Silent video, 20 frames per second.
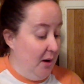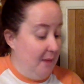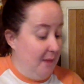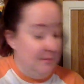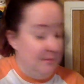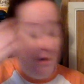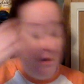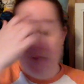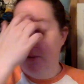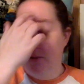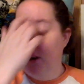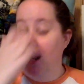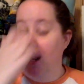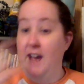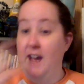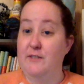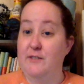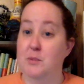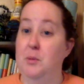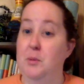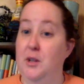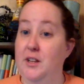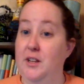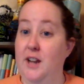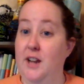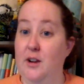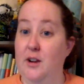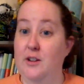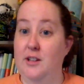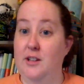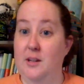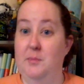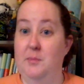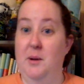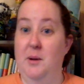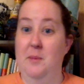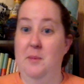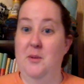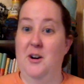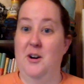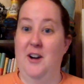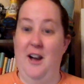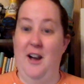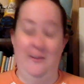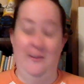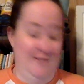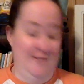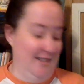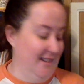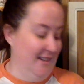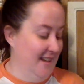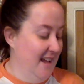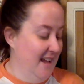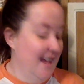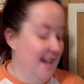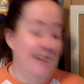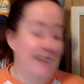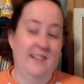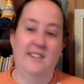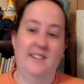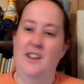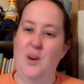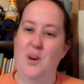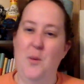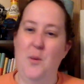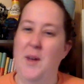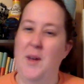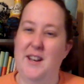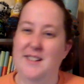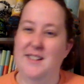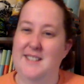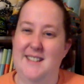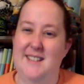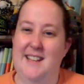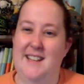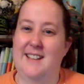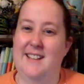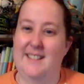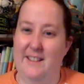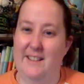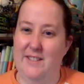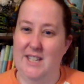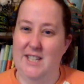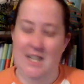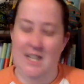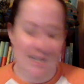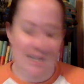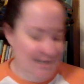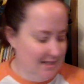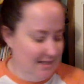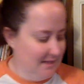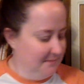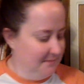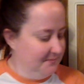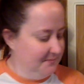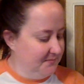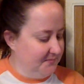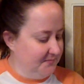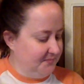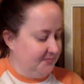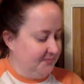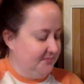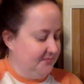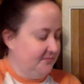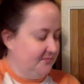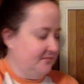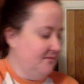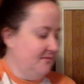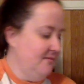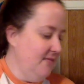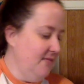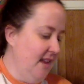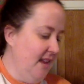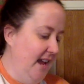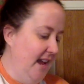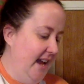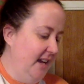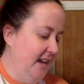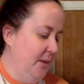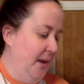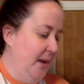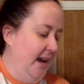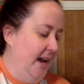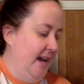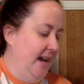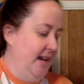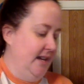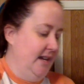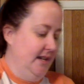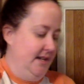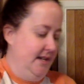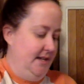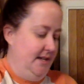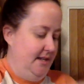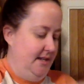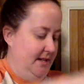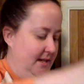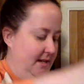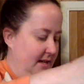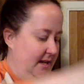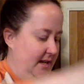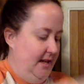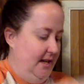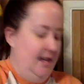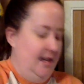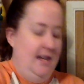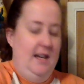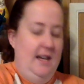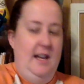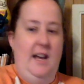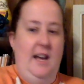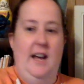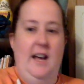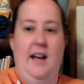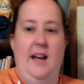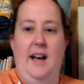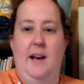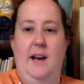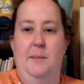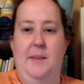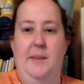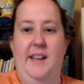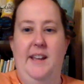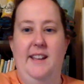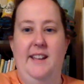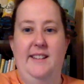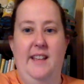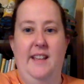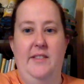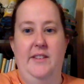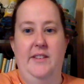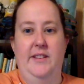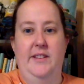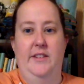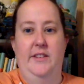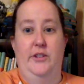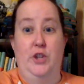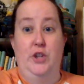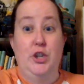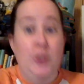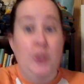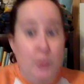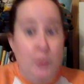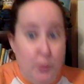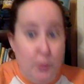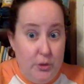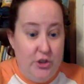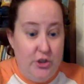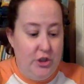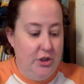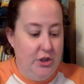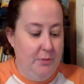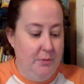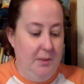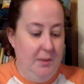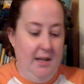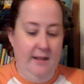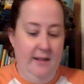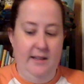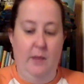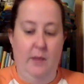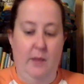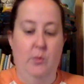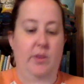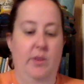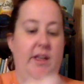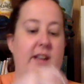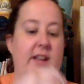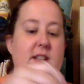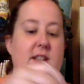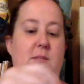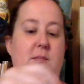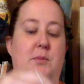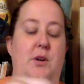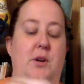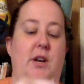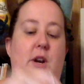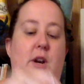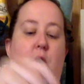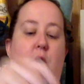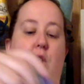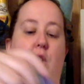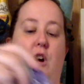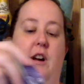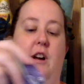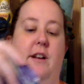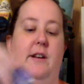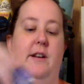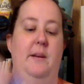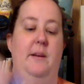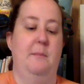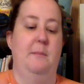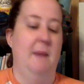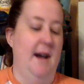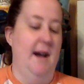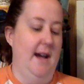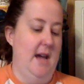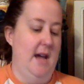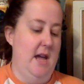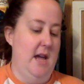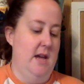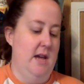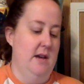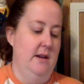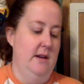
um, I'm going to have to pull it out a little bit more often because I don't want it to take seven years. Anyway, um, like I said, this is huge because I would like to put it on my